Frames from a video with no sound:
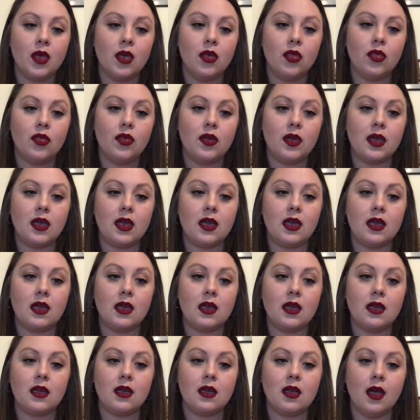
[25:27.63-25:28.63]

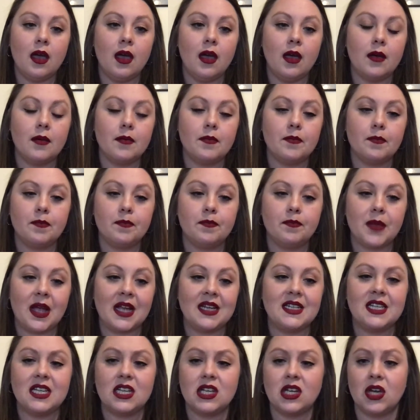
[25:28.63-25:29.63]
The
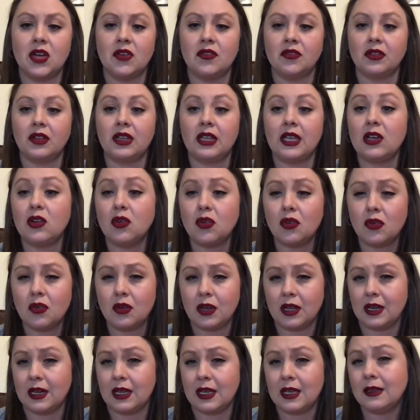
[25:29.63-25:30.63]
idea of
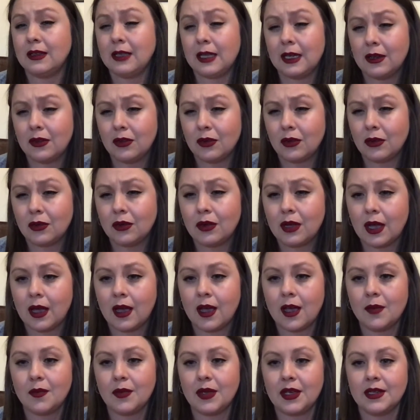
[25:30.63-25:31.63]
legal and illegal
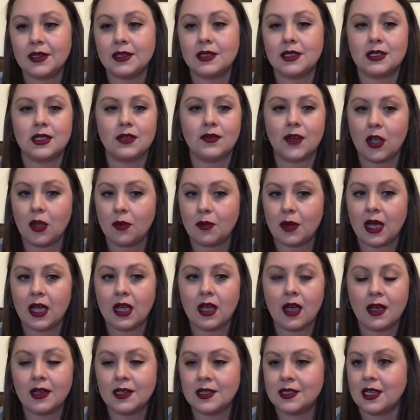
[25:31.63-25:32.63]
is developed
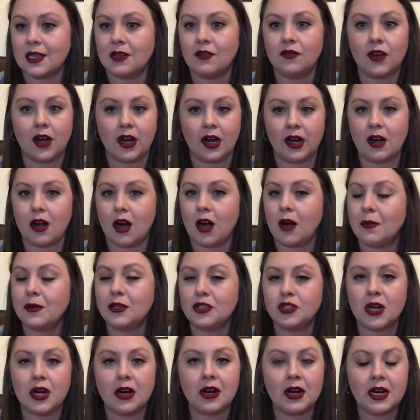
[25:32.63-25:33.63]
by us and very
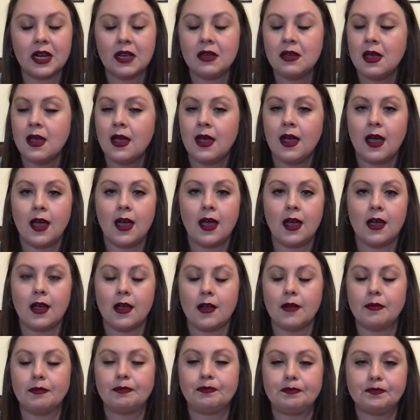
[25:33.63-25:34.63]
arbitrary,
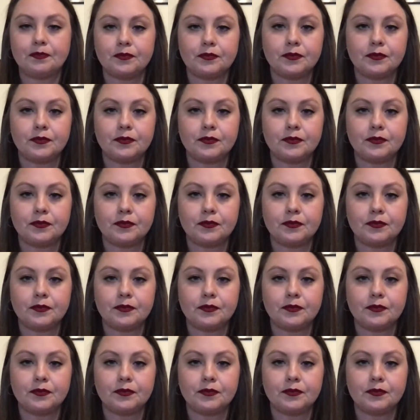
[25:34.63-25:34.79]
and